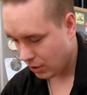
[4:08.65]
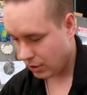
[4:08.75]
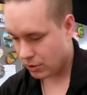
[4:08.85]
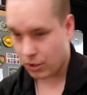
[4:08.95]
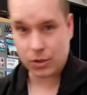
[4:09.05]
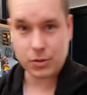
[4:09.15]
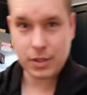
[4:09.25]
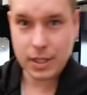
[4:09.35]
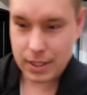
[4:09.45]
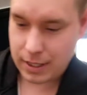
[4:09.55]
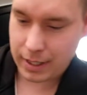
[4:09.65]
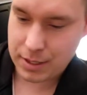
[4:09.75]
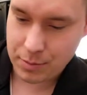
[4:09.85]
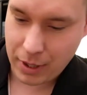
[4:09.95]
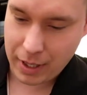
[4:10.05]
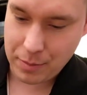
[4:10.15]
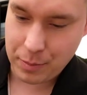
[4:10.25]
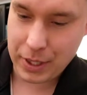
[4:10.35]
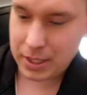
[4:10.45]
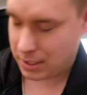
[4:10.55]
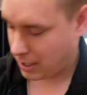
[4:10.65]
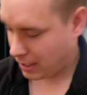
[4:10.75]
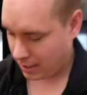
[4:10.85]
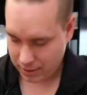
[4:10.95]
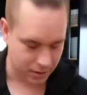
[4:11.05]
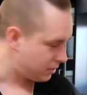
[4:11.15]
So that's my beans there.